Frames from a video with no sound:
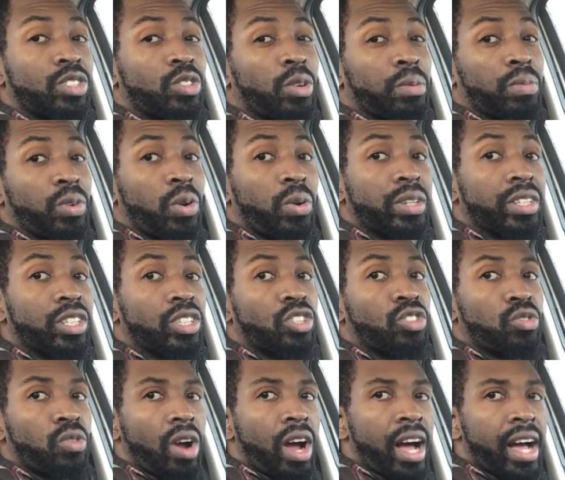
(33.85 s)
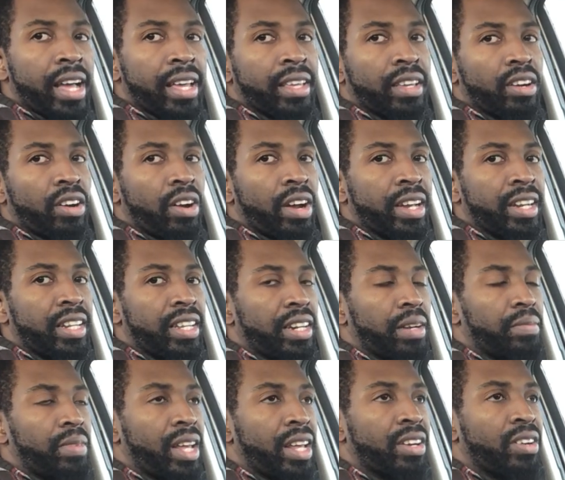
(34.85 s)
So I'm going to try, all right, and
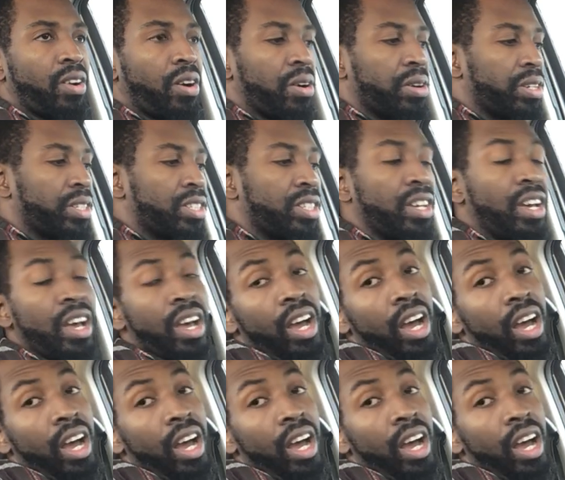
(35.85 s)
I'm not an artist.